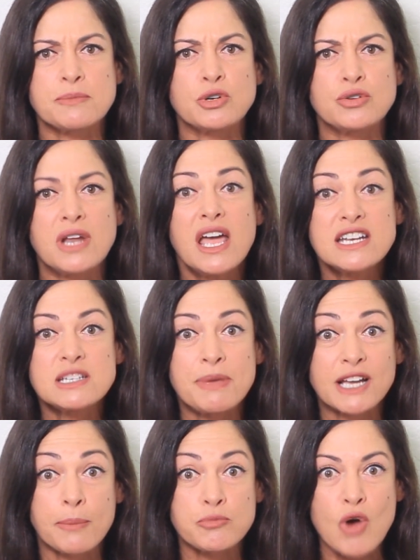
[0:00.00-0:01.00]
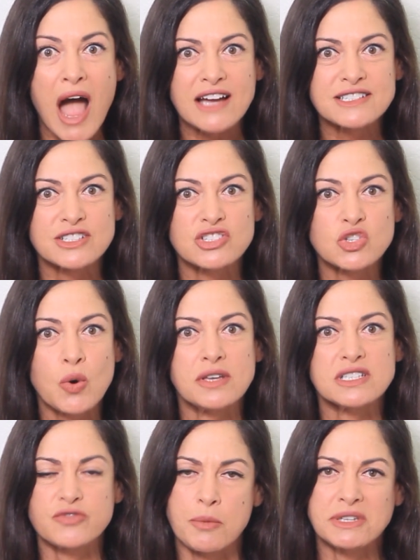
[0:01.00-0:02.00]
moon to pick up rocks and
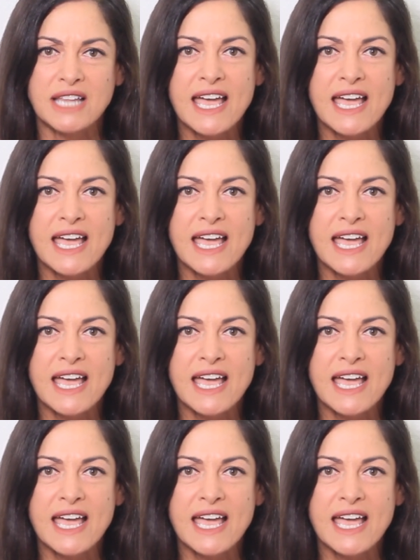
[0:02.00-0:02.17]
soils from a